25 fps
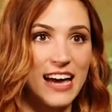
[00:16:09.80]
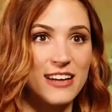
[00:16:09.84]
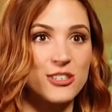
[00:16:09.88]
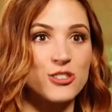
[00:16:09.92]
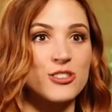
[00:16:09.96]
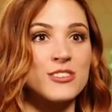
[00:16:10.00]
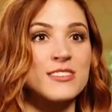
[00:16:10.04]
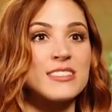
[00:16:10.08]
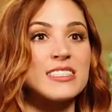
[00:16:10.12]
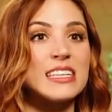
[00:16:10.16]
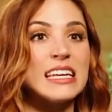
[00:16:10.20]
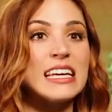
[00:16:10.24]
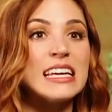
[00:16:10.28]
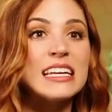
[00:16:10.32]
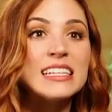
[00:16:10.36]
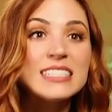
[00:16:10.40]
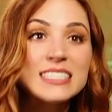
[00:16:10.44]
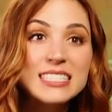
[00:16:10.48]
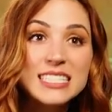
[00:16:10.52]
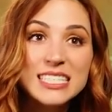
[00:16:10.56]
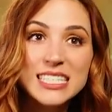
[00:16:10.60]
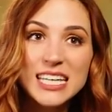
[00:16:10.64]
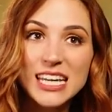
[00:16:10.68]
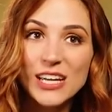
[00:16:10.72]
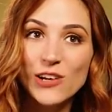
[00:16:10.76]
actions in
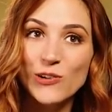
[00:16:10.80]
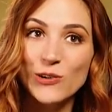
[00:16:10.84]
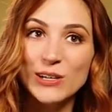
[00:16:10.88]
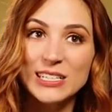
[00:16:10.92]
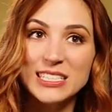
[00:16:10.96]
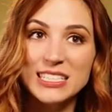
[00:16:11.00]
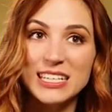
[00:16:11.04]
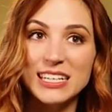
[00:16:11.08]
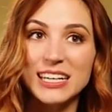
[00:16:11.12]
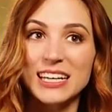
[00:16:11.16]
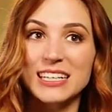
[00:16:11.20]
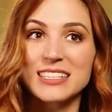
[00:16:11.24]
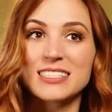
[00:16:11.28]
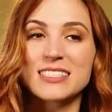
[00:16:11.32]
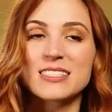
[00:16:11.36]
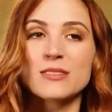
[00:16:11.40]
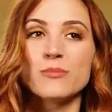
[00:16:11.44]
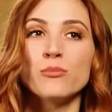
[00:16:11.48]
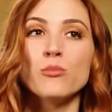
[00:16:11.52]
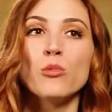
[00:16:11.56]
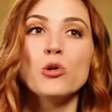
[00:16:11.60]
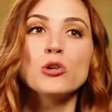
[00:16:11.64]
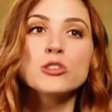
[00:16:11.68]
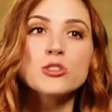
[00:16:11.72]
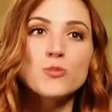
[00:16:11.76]
sequence against
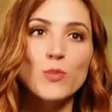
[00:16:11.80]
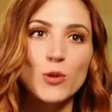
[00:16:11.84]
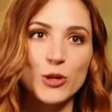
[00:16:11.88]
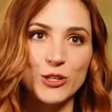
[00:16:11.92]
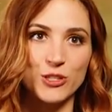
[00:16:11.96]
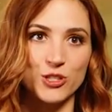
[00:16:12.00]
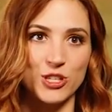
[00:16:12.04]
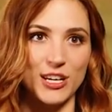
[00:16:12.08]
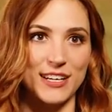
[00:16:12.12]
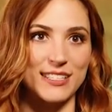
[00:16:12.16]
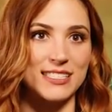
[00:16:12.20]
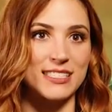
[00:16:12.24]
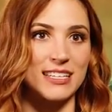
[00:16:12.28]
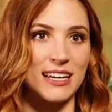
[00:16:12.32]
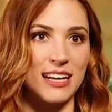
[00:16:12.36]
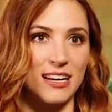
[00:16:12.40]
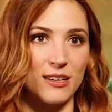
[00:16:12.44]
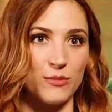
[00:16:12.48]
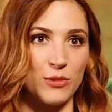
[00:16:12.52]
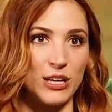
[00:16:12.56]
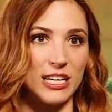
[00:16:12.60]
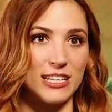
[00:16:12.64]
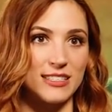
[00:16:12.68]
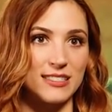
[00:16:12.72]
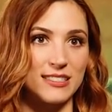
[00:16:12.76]
multiple adjacent
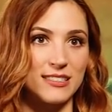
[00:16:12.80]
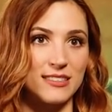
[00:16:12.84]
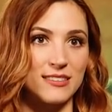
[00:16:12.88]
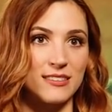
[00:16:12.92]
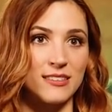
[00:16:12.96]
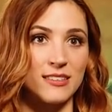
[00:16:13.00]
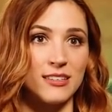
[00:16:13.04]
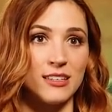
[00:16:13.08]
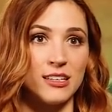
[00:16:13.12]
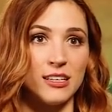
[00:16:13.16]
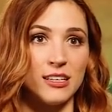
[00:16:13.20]
enemies.